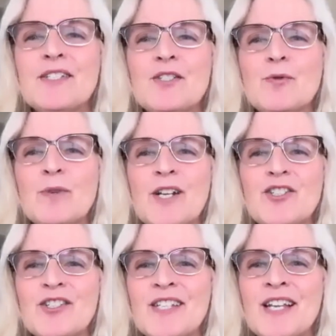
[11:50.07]

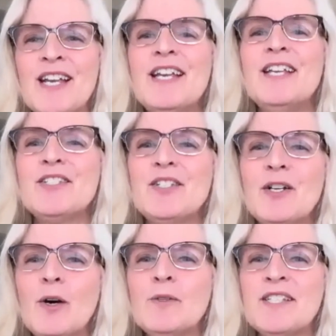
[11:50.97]
situations is to
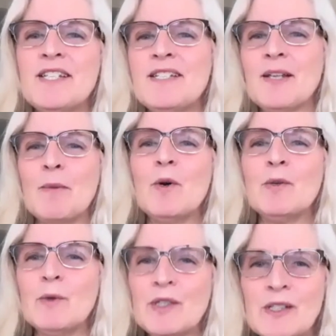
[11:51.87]
go see someone with,